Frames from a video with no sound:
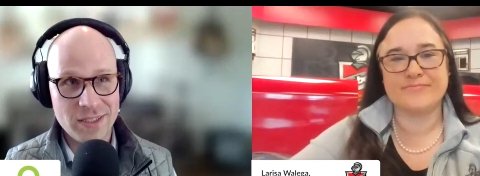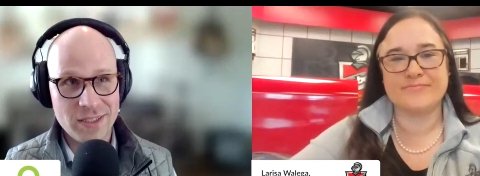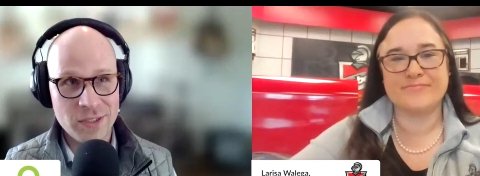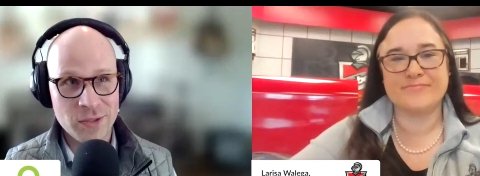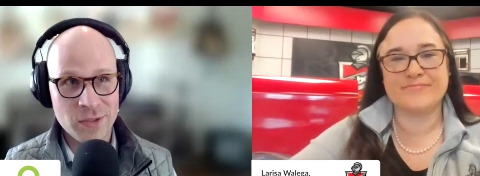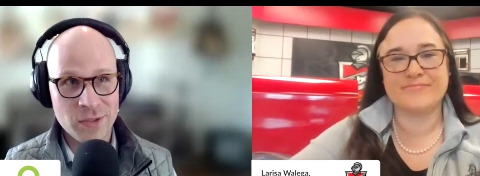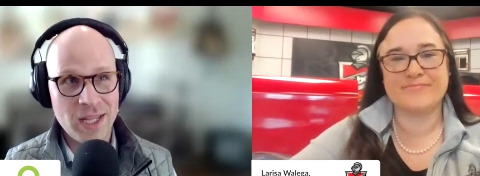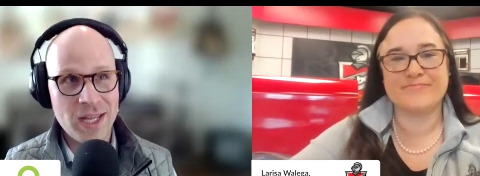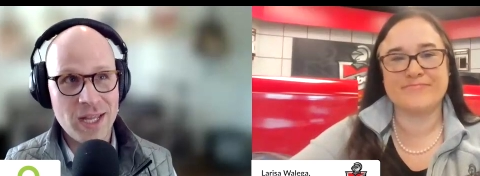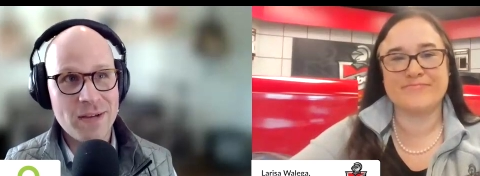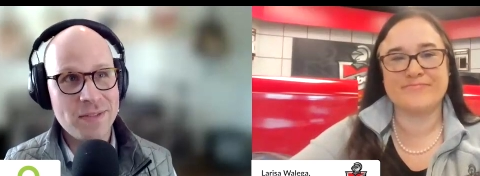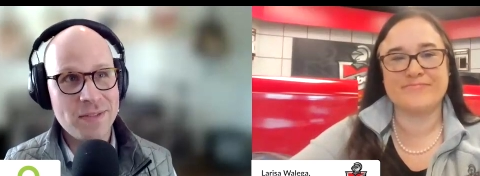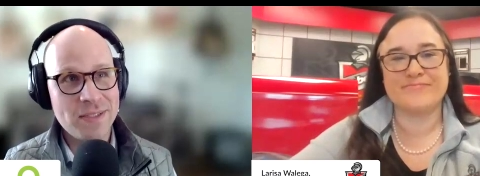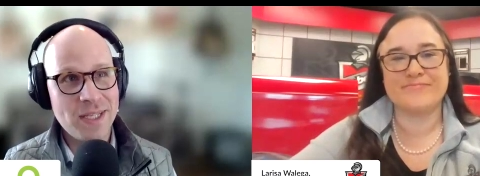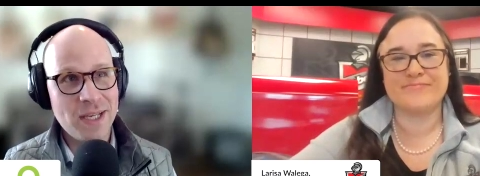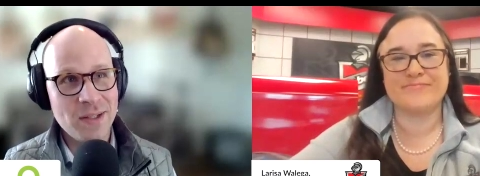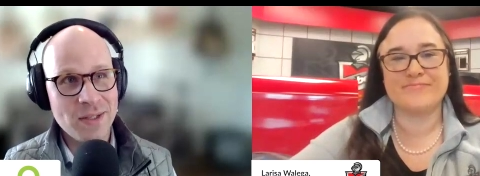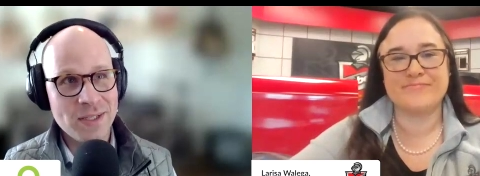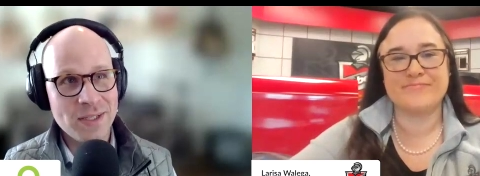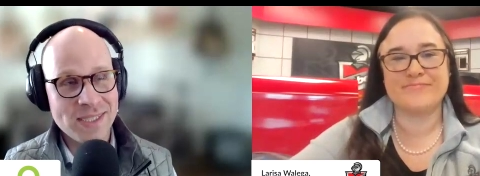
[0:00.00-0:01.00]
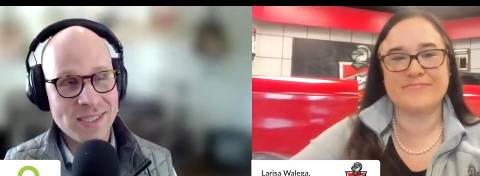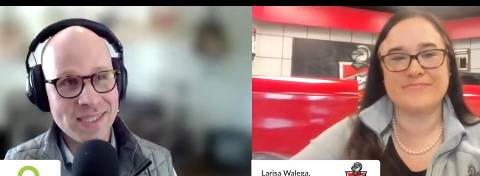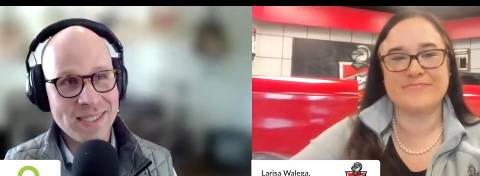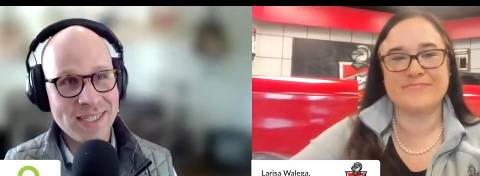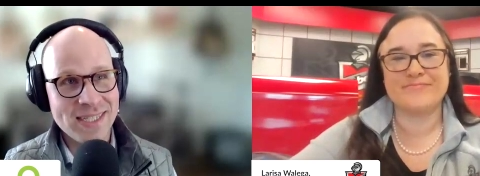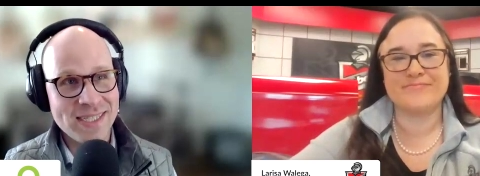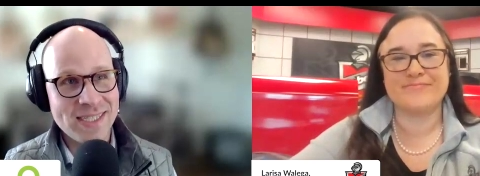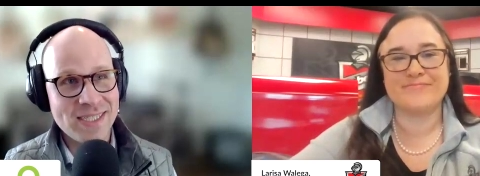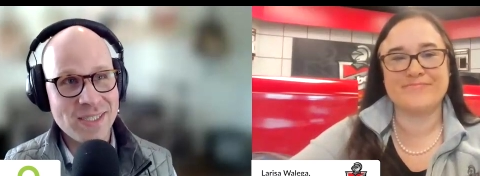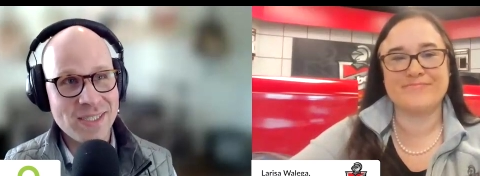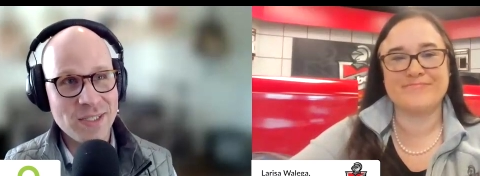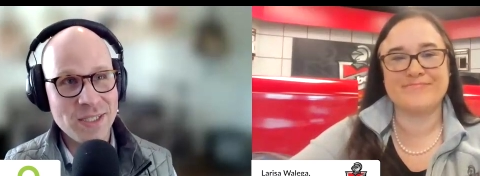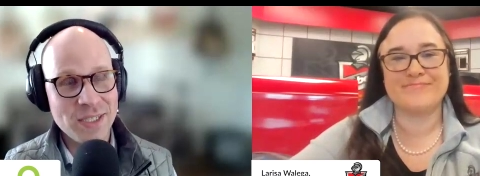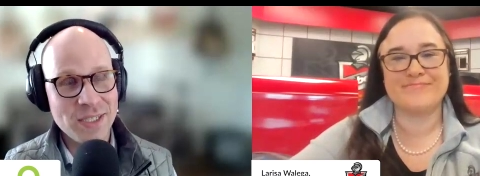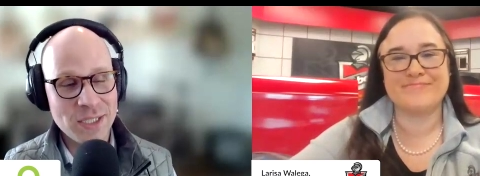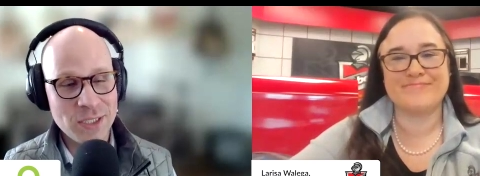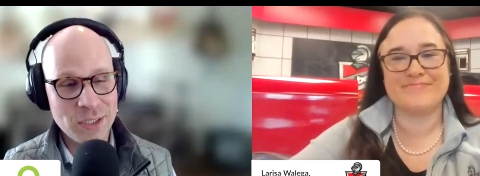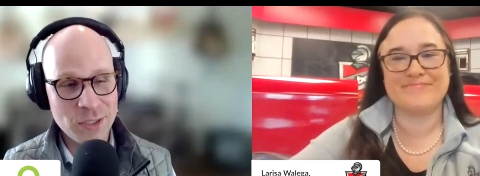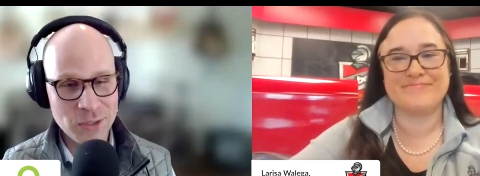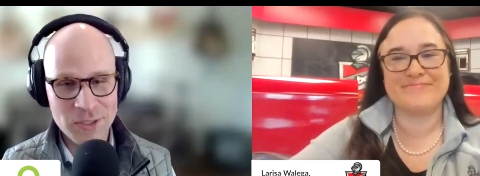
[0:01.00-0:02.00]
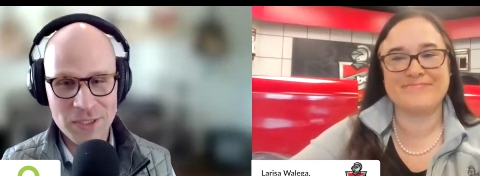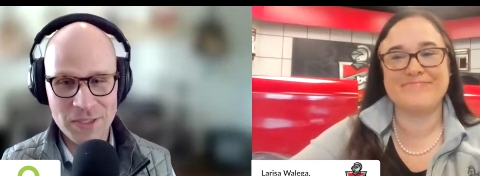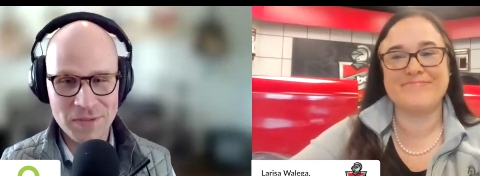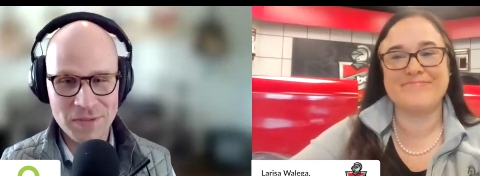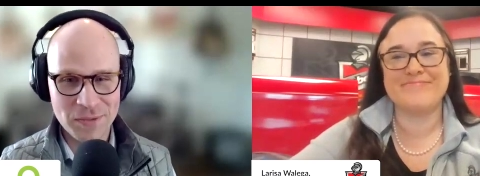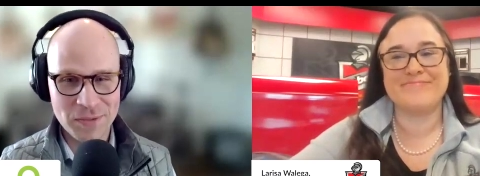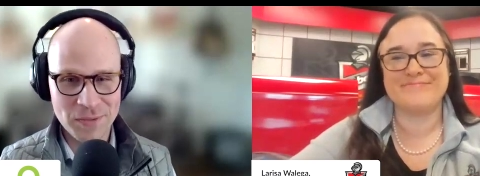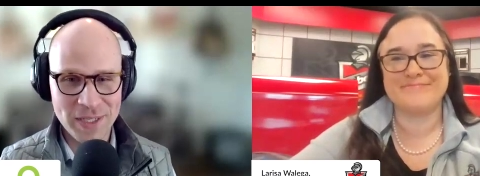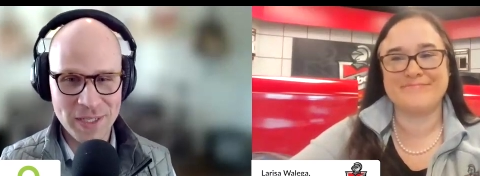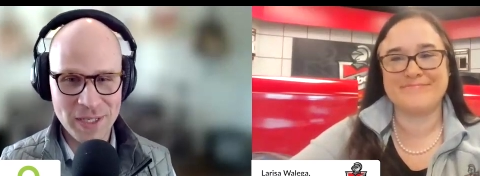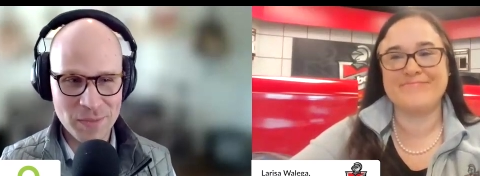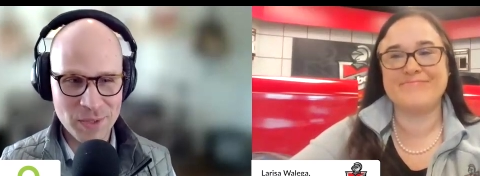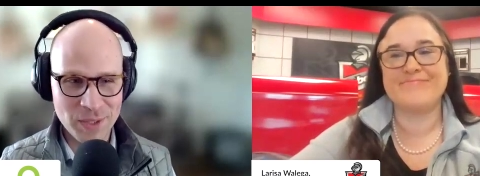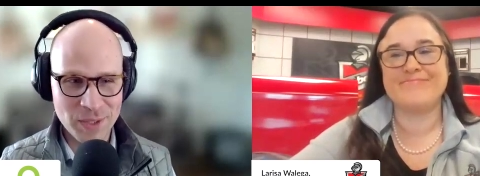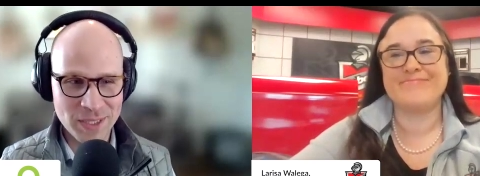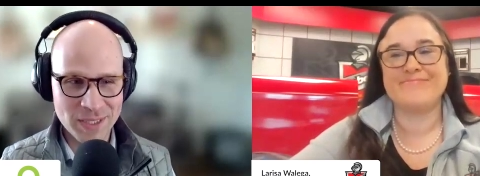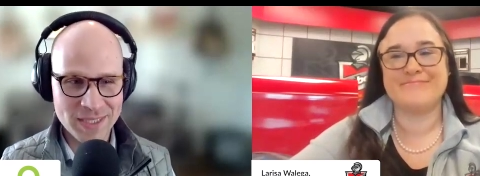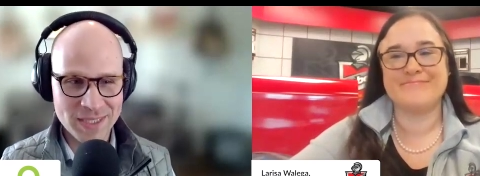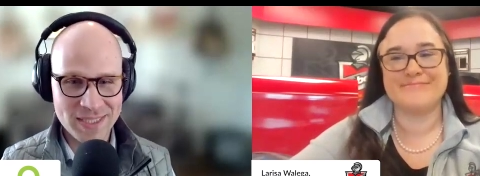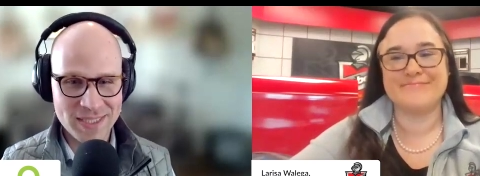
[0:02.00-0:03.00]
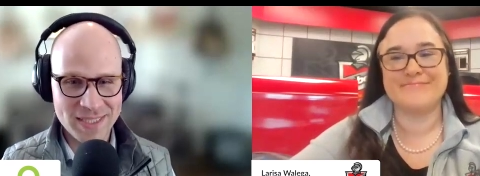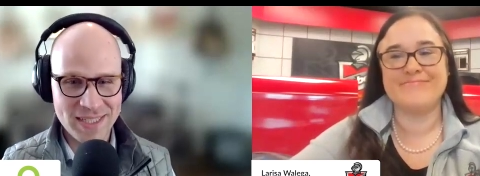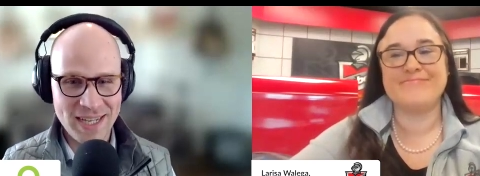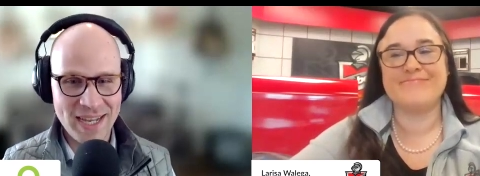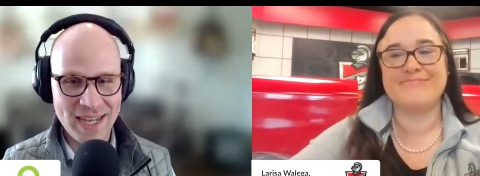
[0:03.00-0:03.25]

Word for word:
Speaker 1: your lifestyle isn't necessarily conducive to reading books.